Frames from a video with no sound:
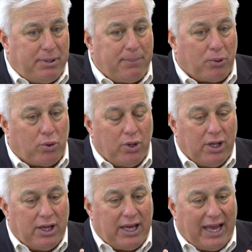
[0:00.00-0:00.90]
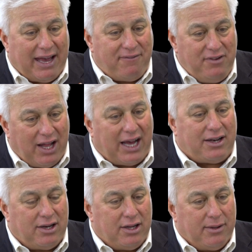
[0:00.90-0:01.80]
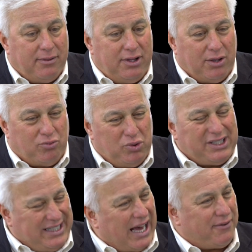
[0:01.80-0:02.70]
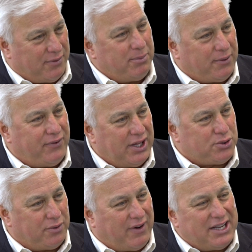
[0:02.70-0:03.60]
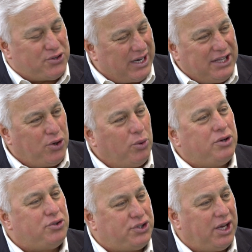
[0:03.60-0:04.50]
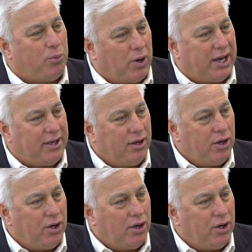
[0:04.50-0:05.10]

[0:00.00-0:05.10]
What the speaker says: people have not really gotten from their financial advisor, and I don't understand why.